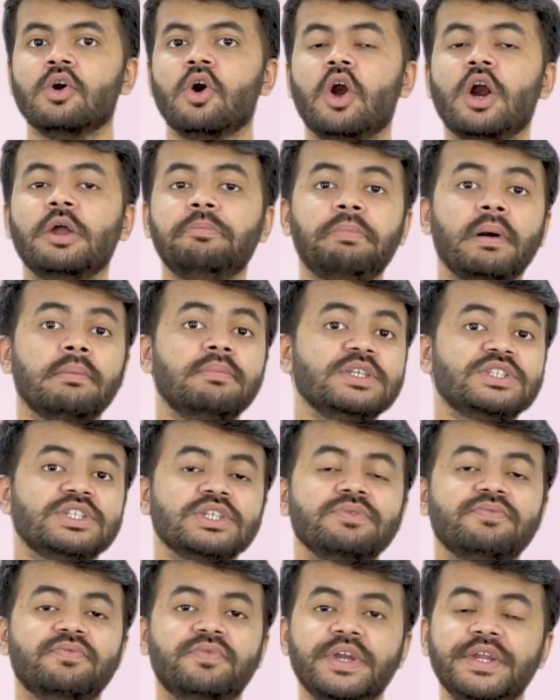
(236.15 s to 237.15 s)
or
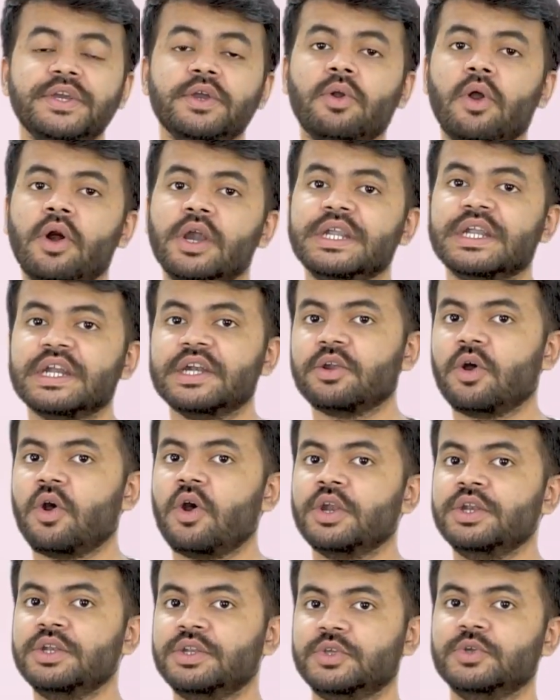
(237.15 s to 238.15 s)
publishing video content
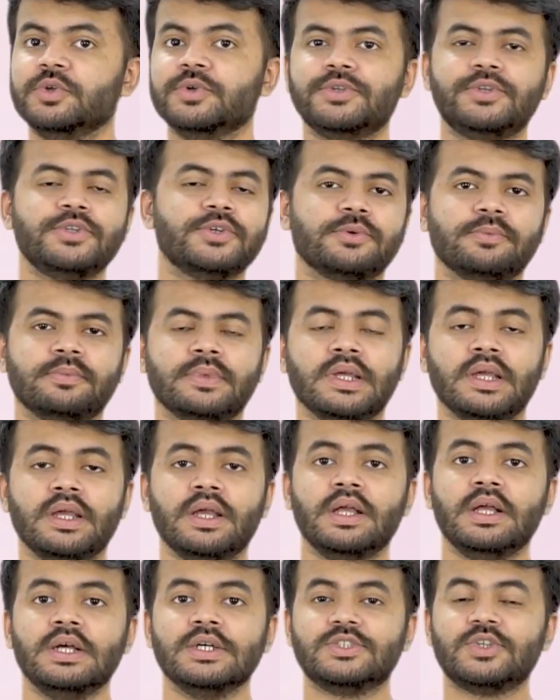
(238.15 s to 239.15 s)
on YouTube.
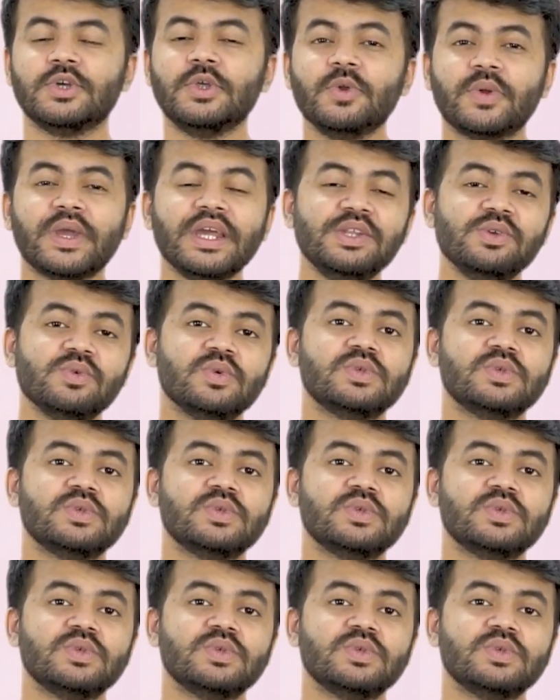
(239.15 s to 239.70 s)
So you can